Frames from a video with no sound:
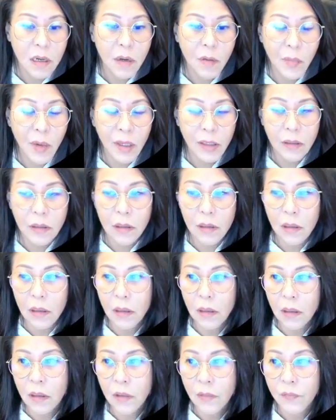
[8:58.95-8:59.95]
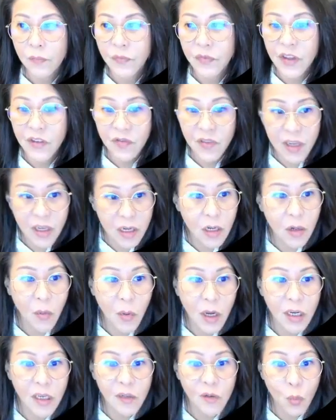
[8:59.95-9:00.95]
but the difficult
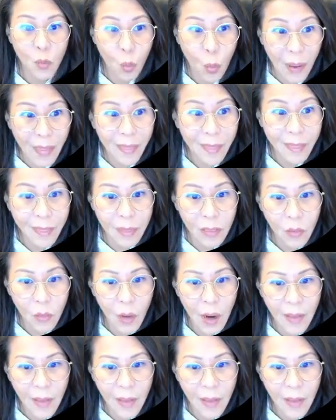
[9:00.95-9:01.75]
one is when to